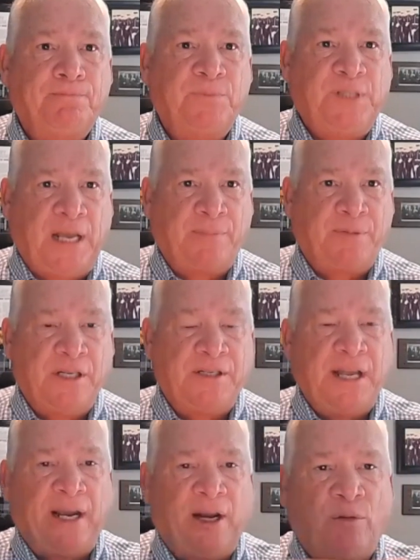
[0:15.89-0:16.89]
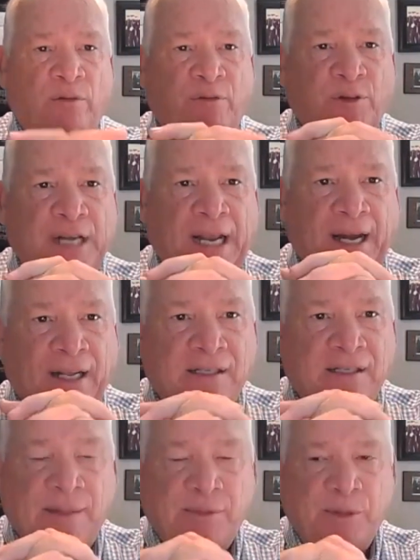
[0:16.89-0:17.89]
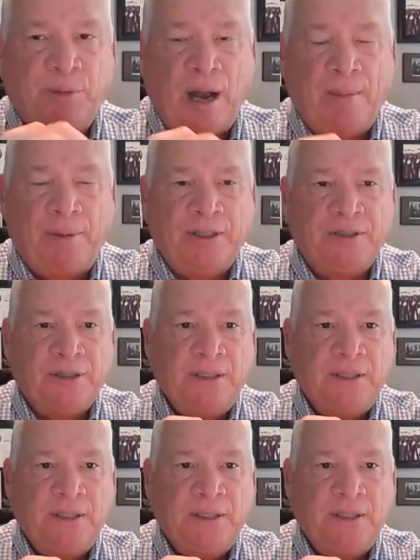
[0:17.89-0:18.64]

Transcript: Sampson is taking over for Danny at Samson Properties.